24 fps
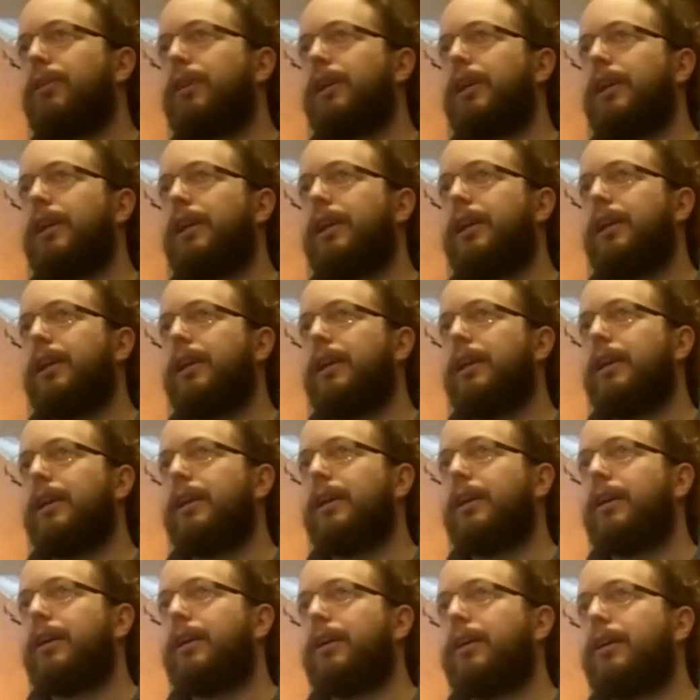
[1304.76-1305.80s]
the
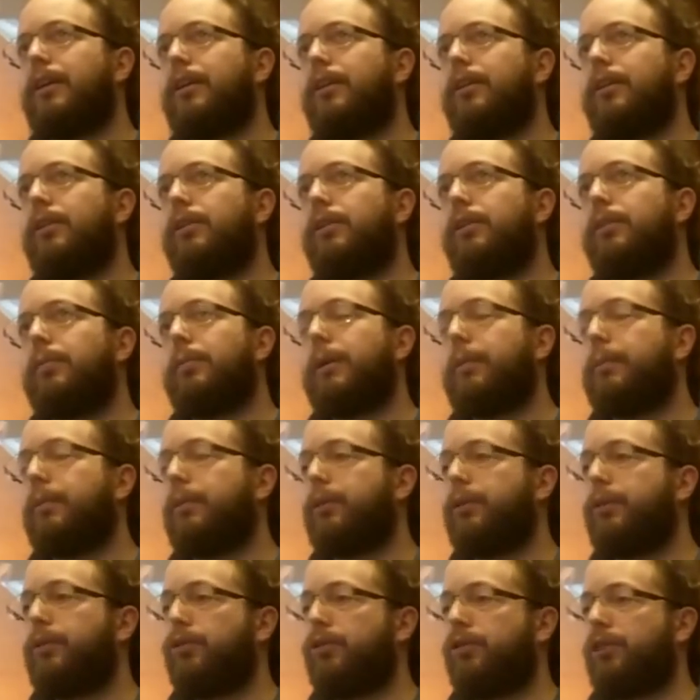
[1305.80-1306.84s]
you know, people
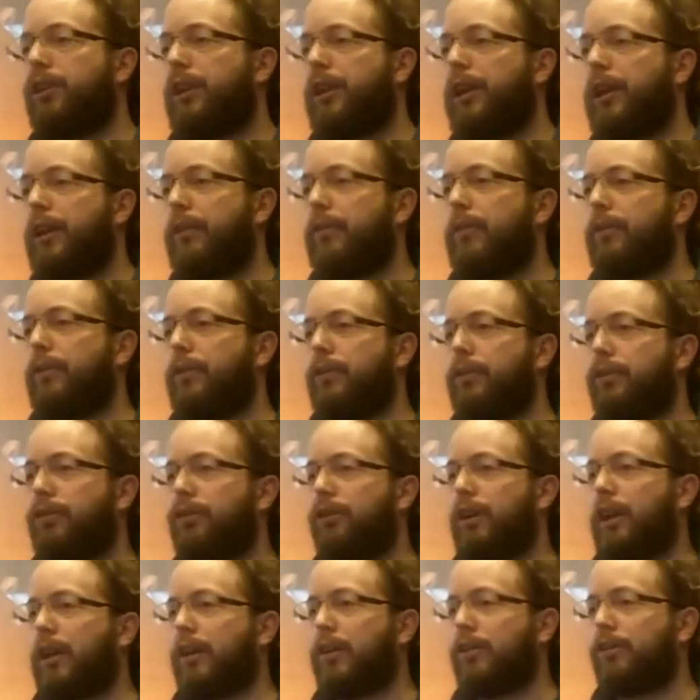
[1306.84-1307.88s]
are using
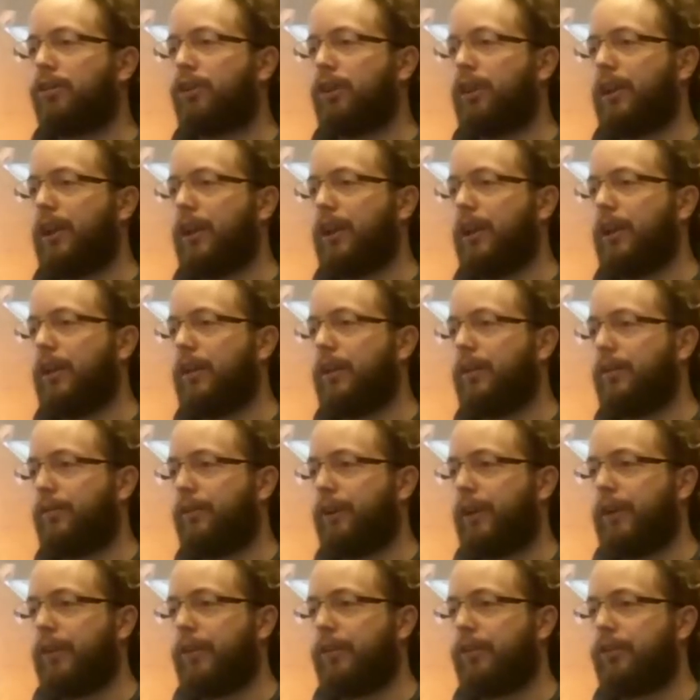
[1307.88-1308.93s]
ignorance as a
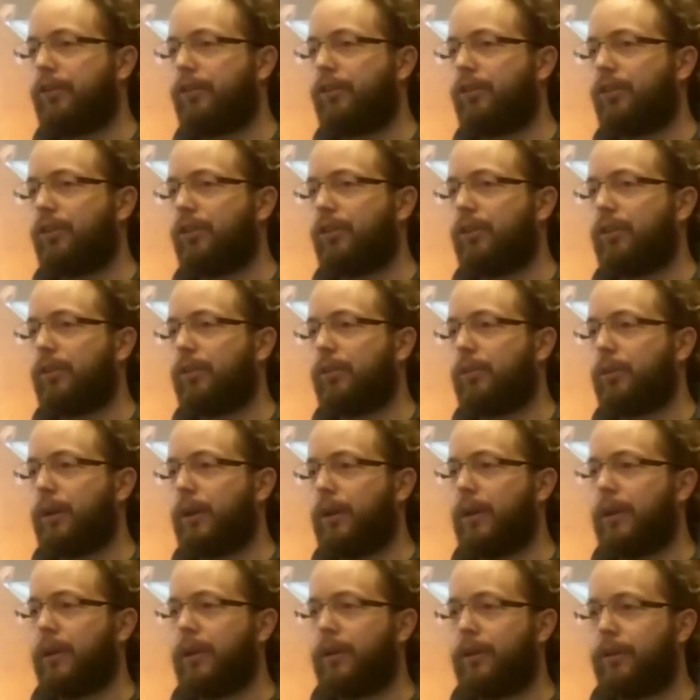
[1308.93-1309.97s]
defense
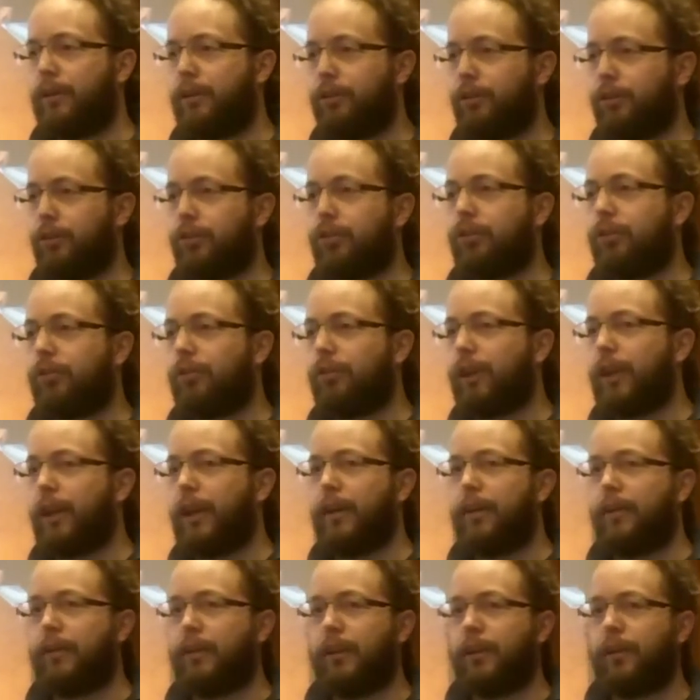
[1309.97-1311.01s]
when they're
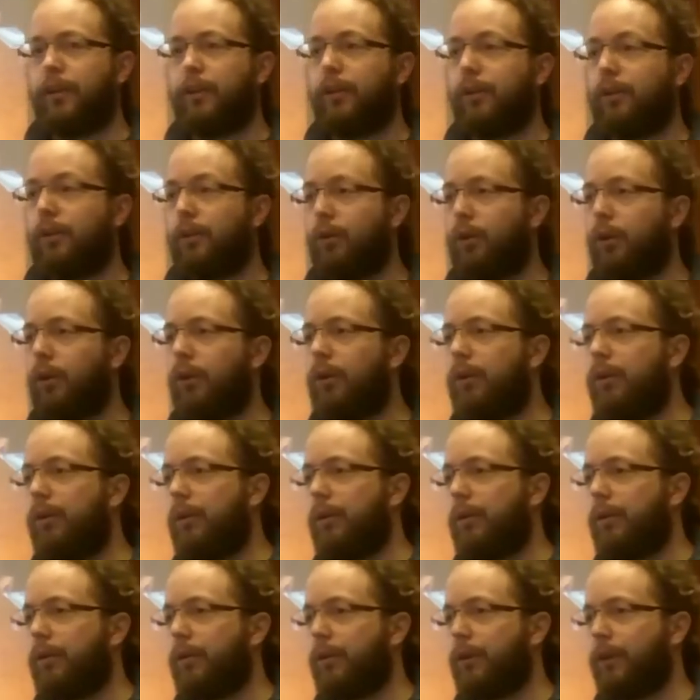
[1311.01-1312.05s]
justifying their
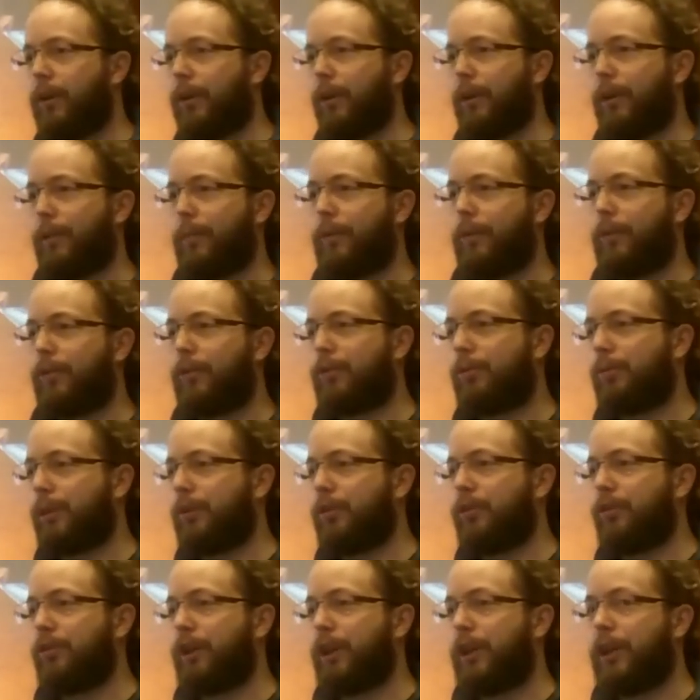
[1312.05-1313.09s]
non uh,
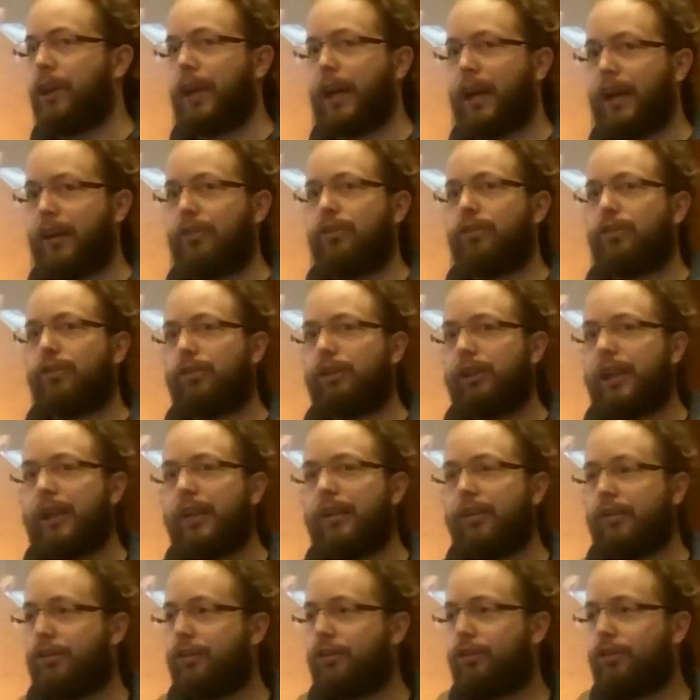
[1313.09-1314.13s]
participation in actions
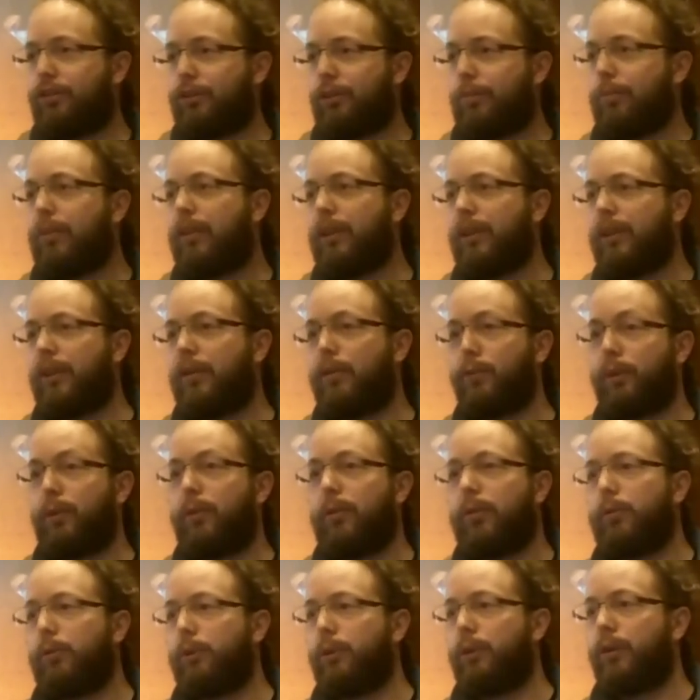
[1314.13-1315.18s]
against something that
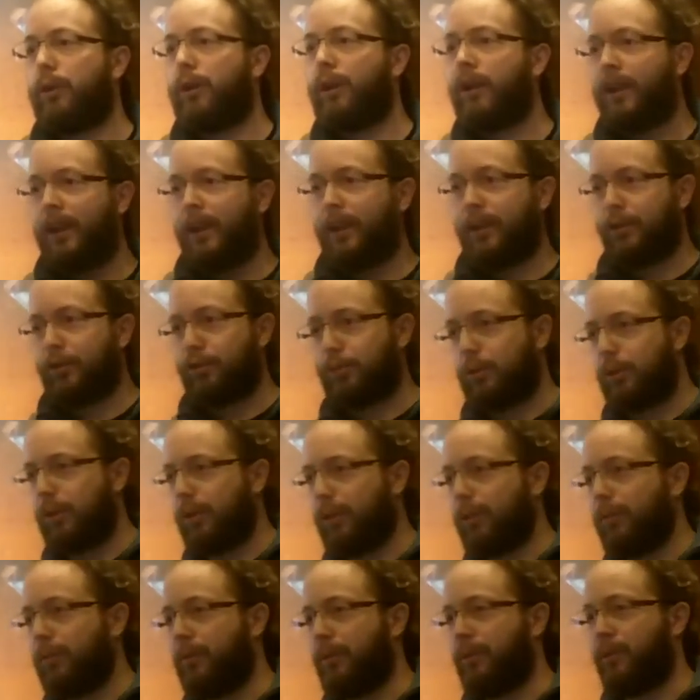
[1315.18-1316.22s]
we would in a
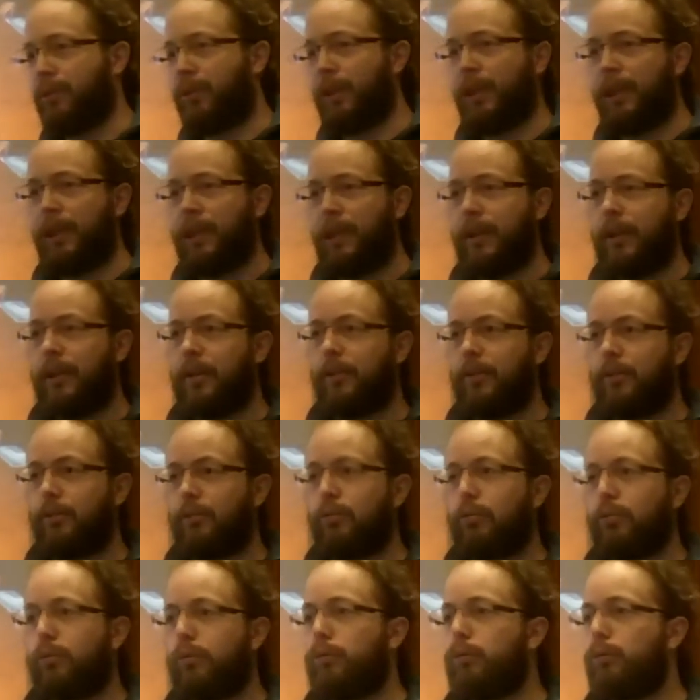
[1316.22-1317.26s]
smaller community
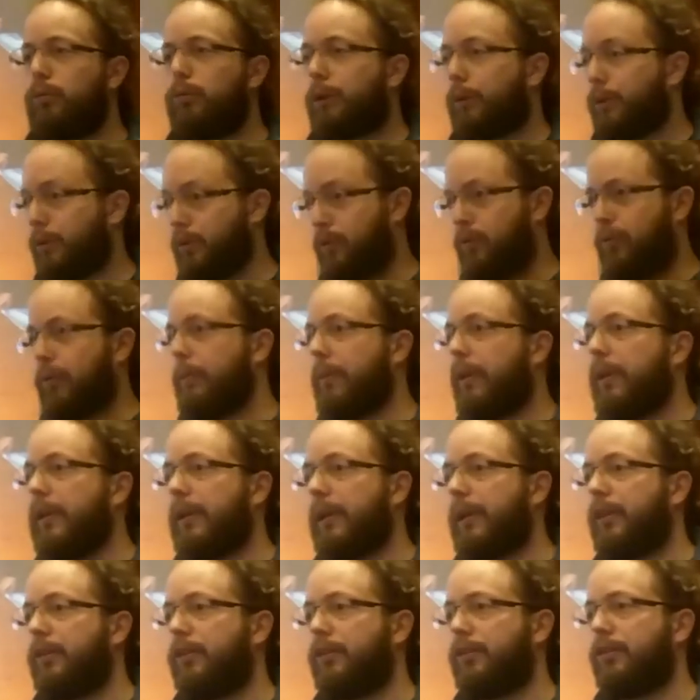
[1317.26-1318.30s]
re- rebel
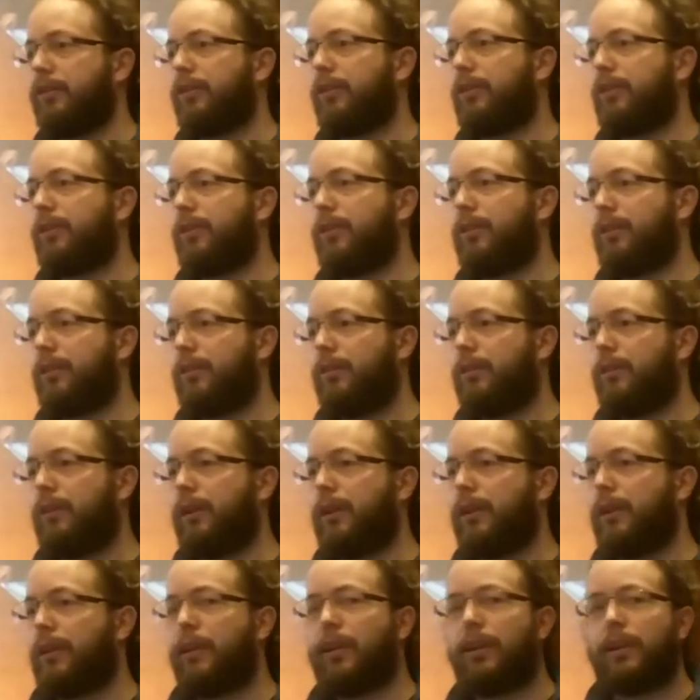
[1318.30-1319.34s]
against
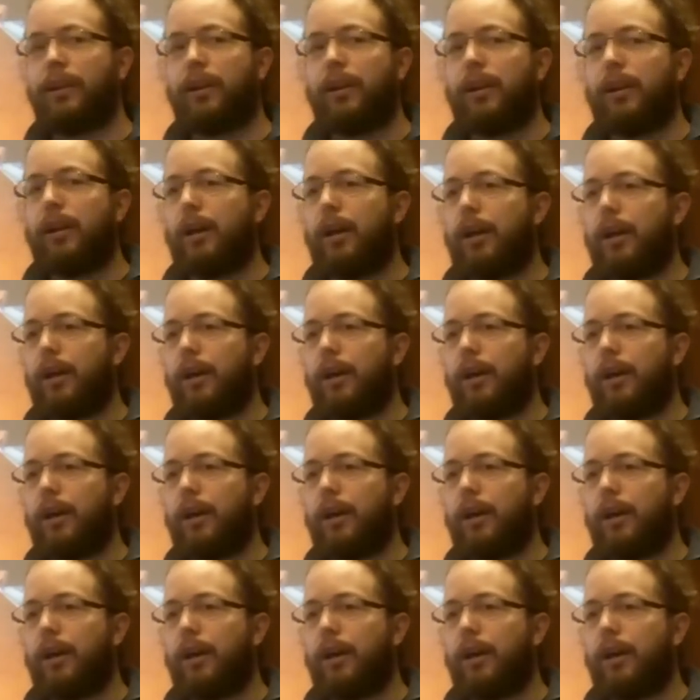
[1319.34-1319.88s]
right